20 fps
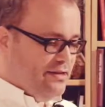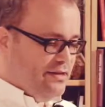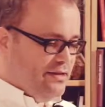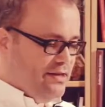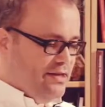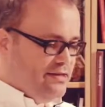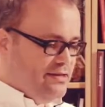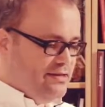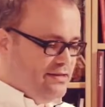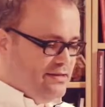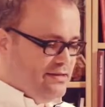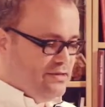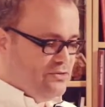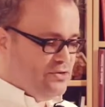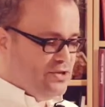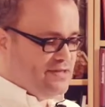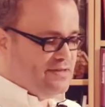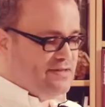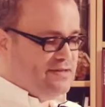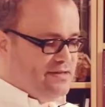it
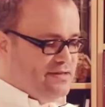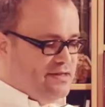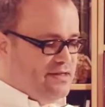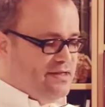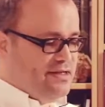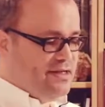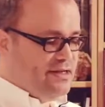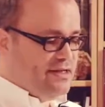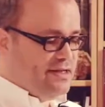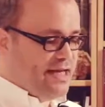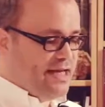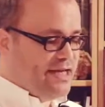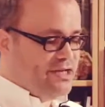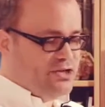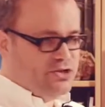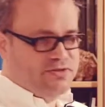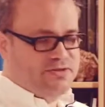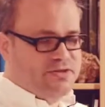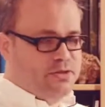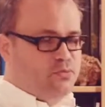addresses the
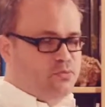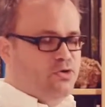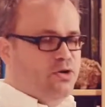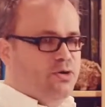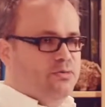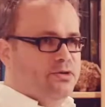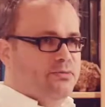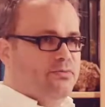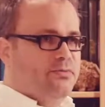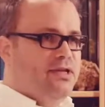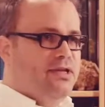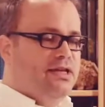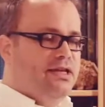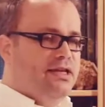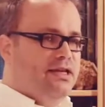agency problem.